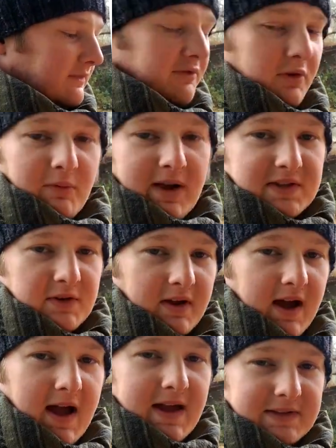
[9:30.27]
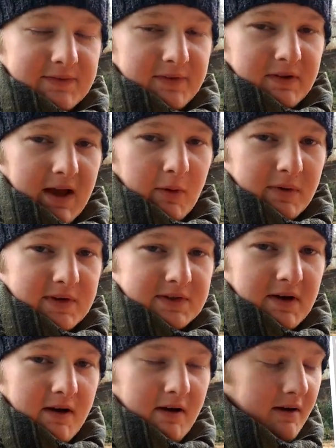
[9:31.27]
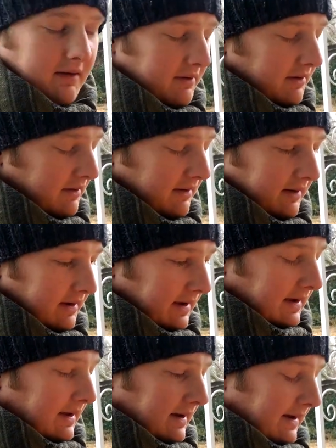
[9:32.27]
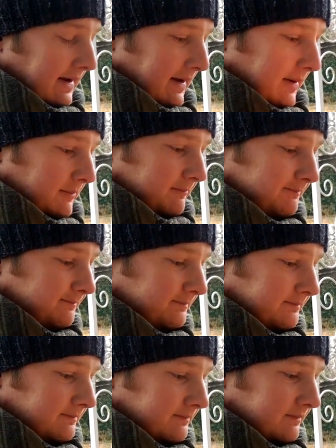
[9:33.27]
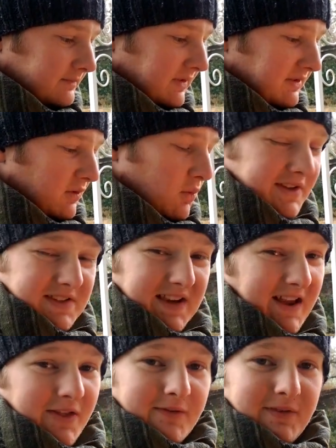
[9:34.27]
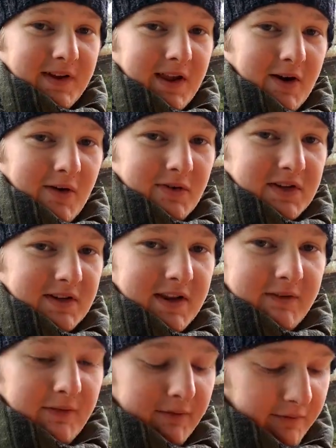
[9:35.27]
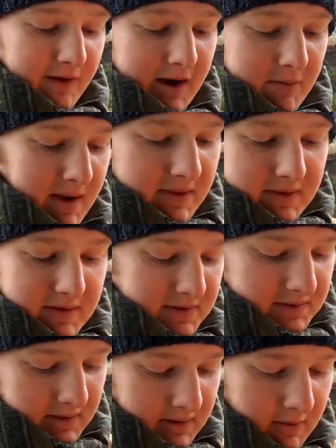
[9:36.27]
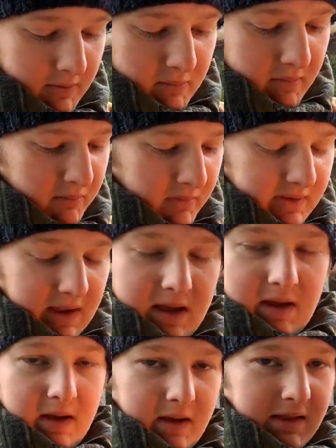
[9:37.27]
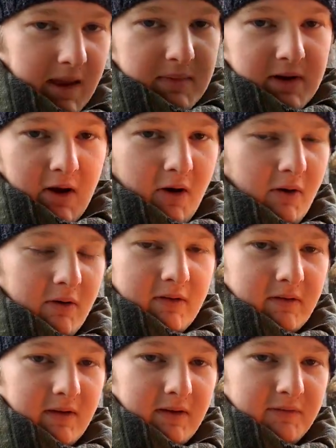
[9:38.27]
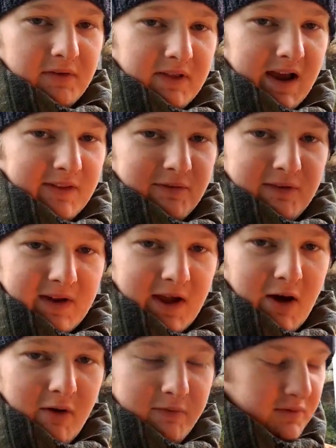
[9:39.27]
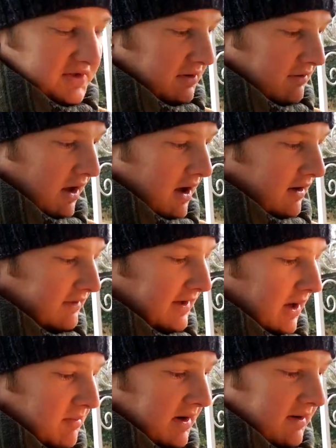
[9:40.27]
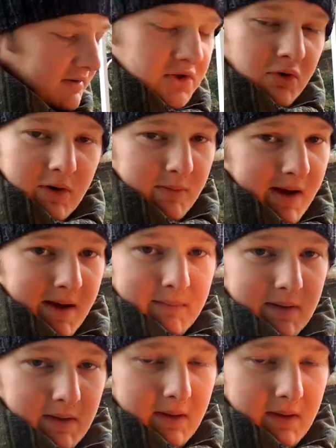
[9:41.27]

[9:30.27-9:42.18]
For the rest of you guys, if you like what you saw, or if you want to see other videos on different fire methods, you know, let me know. If you liked the video, if it was too long, tell me to shorten them up.